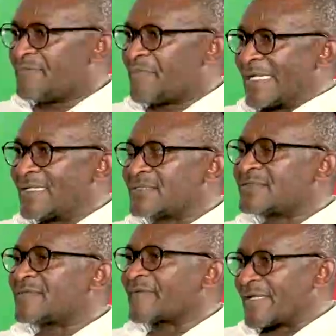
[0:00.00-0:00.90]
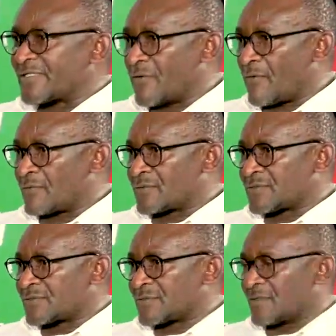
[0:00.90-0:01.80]
various
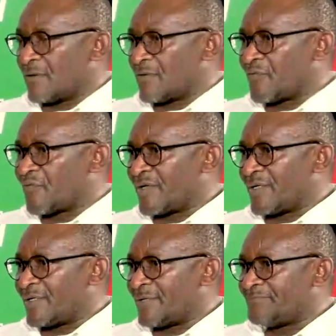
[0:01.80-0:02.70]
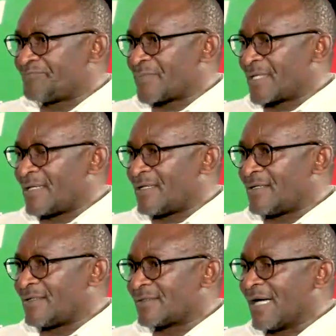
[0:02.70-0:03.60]
thresholds of
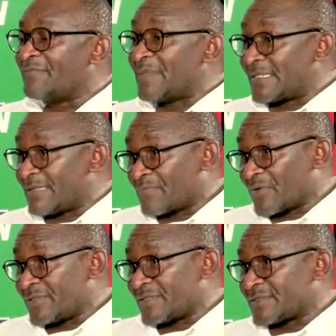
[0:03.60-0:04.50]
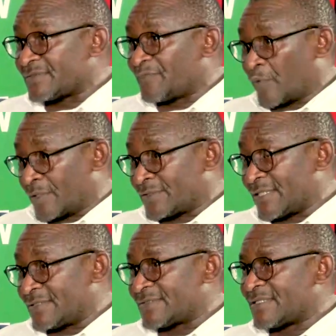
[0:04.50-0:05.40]
government employees, for
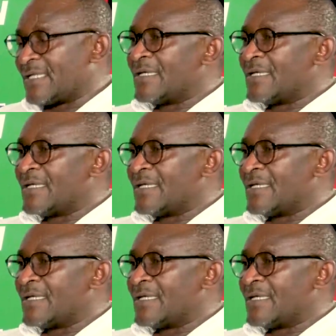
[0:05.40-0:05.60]
instance.